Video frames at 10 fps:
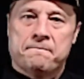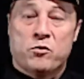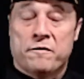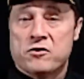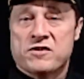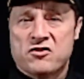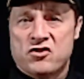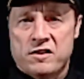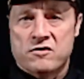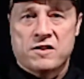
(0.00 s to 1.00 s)
reverse
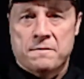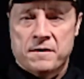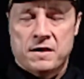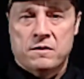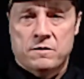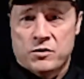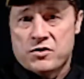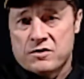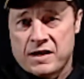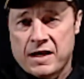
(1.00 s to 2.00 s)
engineer something,
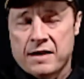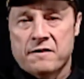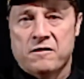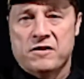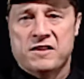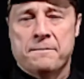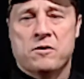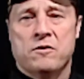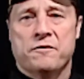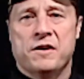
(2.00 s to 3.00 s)
which is again a very
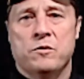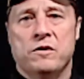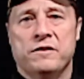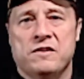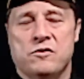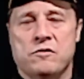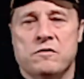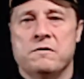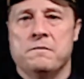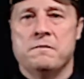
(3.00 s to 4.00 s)
typical thing we'll need to do
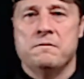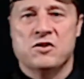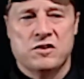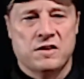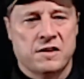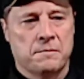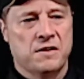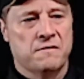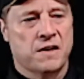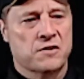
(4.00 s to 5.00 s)
in machining and
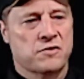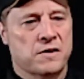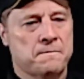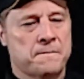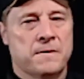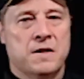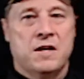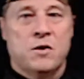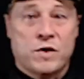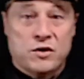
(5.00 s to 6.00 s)
manufacturing,
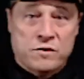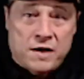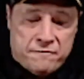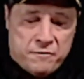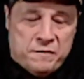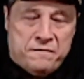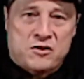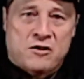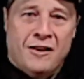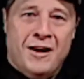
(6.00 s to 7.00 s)
we do that from a
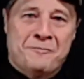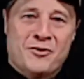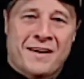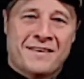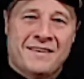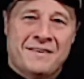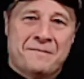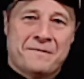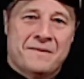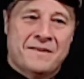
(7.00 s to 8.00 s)
physical object,
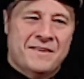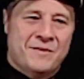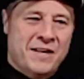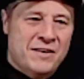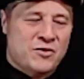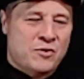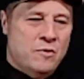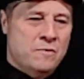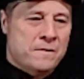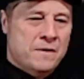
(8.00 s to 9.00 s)
right?
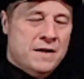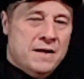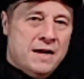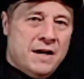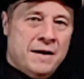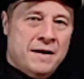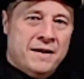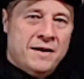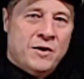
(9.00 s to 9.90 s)
So a